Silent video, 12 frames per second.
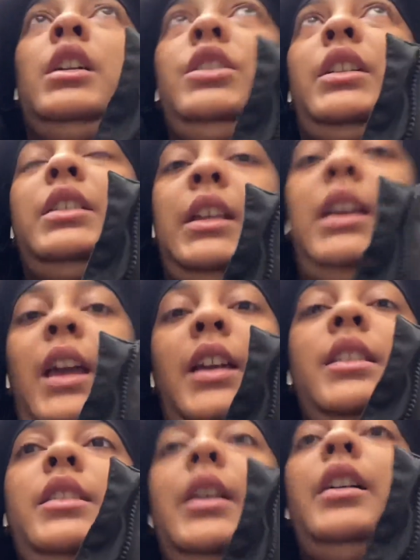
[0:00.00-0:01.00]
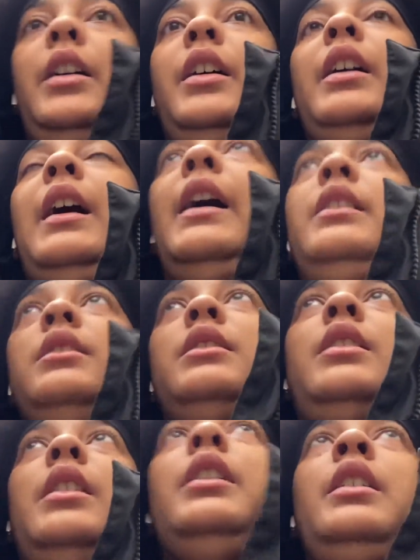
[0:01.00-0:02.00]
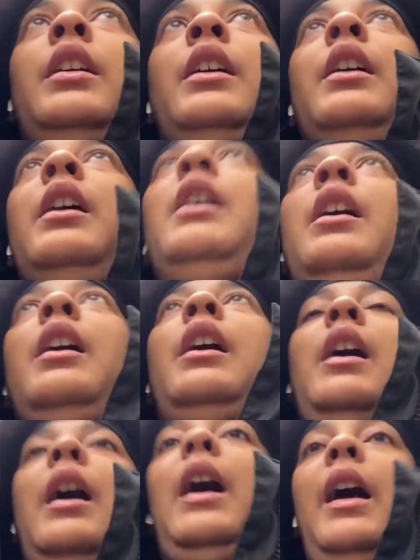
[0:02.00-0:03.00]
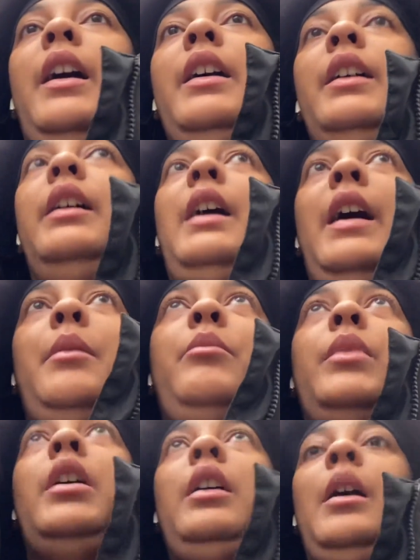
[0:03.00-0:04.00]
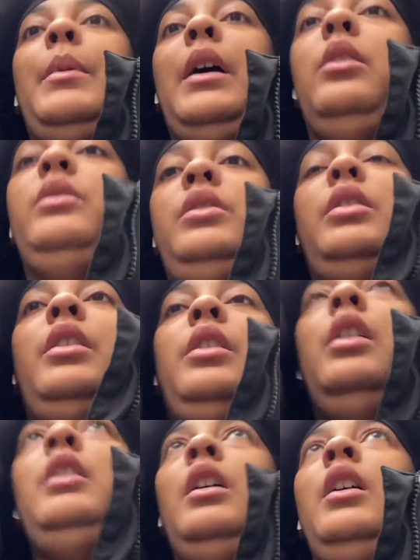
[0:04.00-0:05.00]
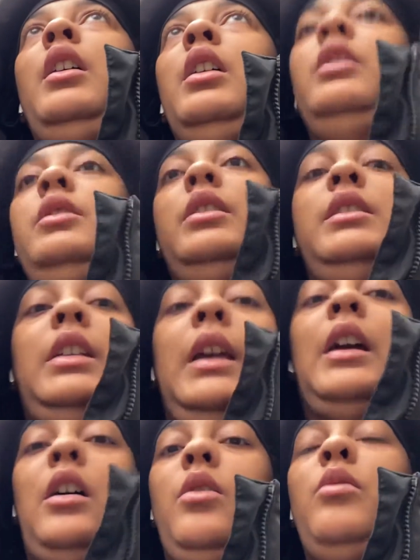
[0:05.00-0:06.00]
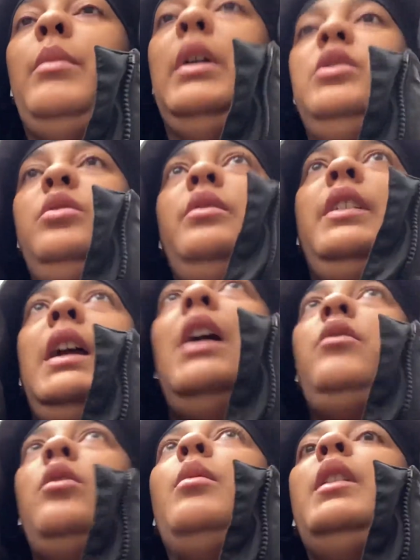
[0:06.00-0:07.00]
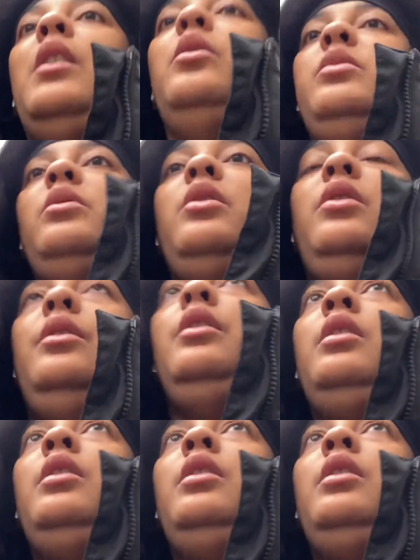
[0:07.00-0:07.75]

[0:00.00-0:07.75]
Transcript: just in case, and I am about to take out all my jewellery. I haven't got nails on.